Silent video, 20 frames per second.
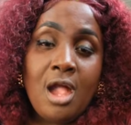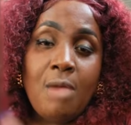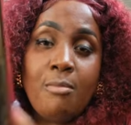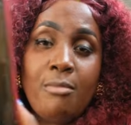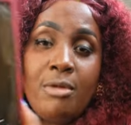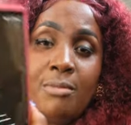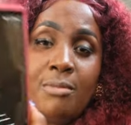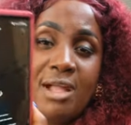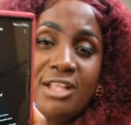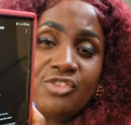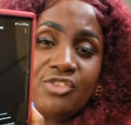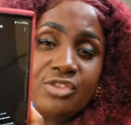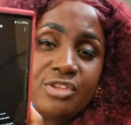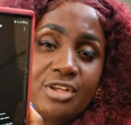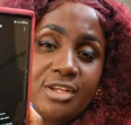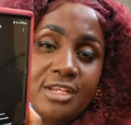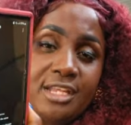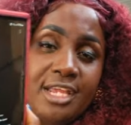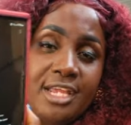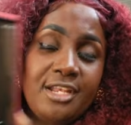My battery
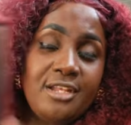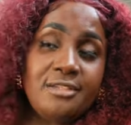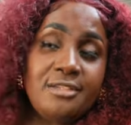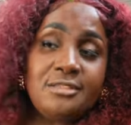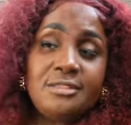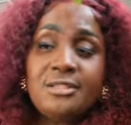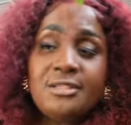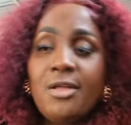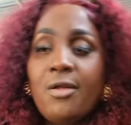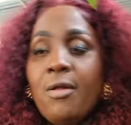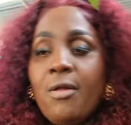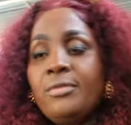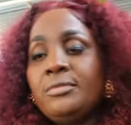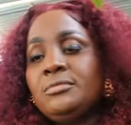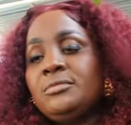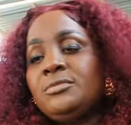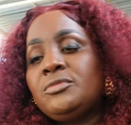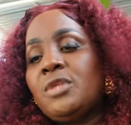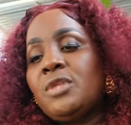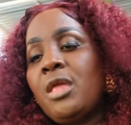not dead.
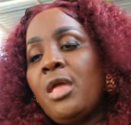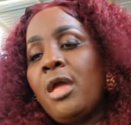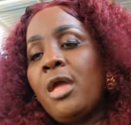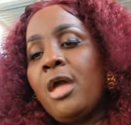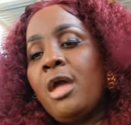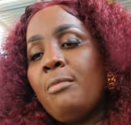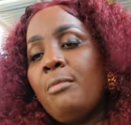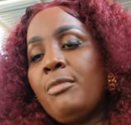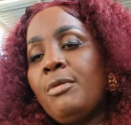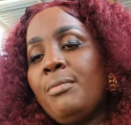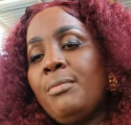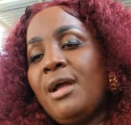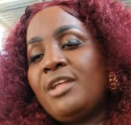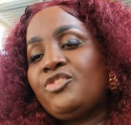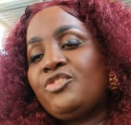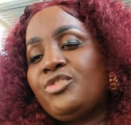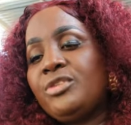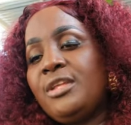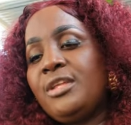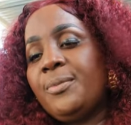My
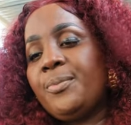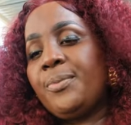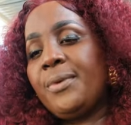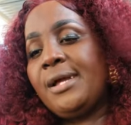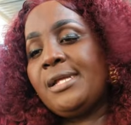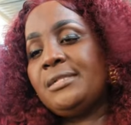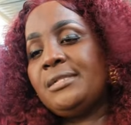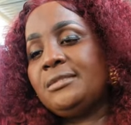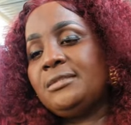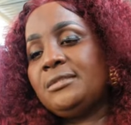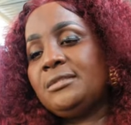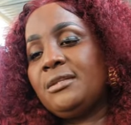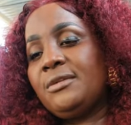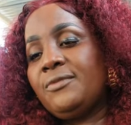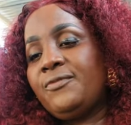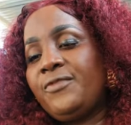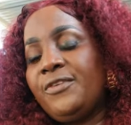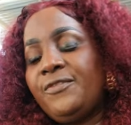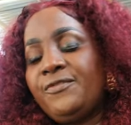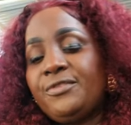battery dead on
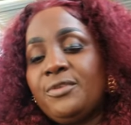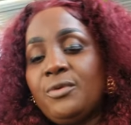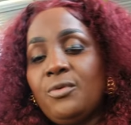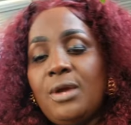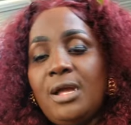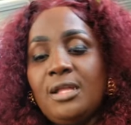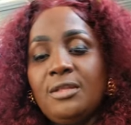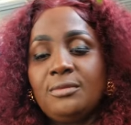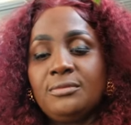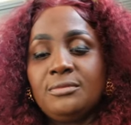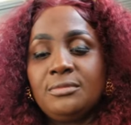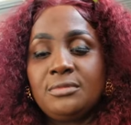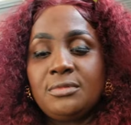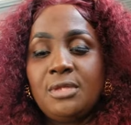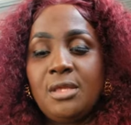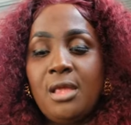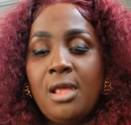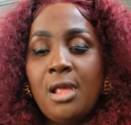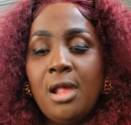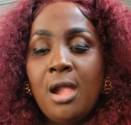51.
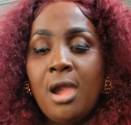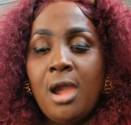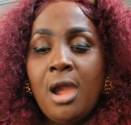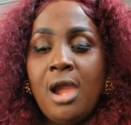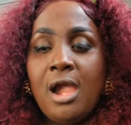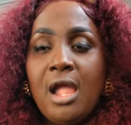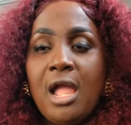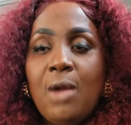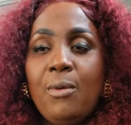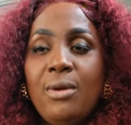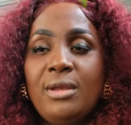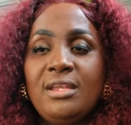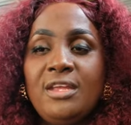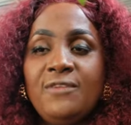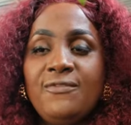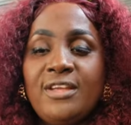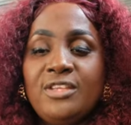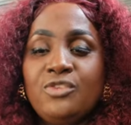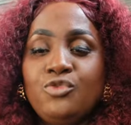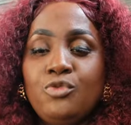I wonder
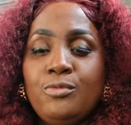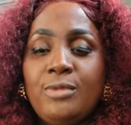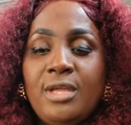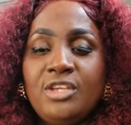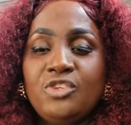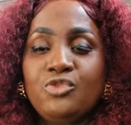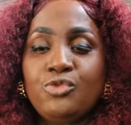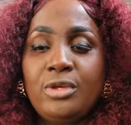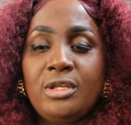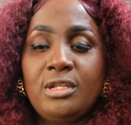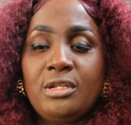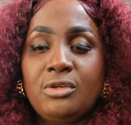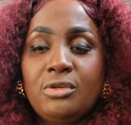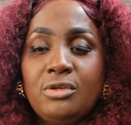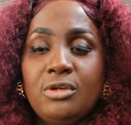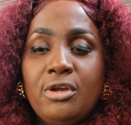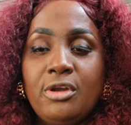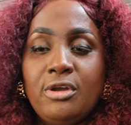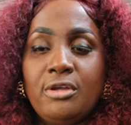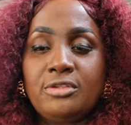if I show me a show a little
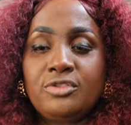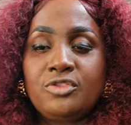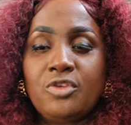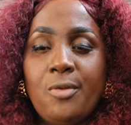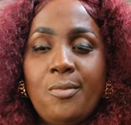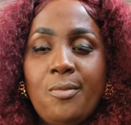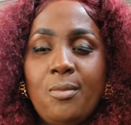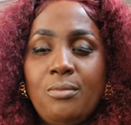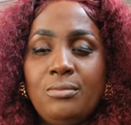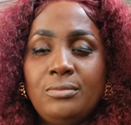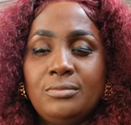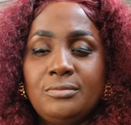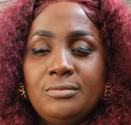girl something.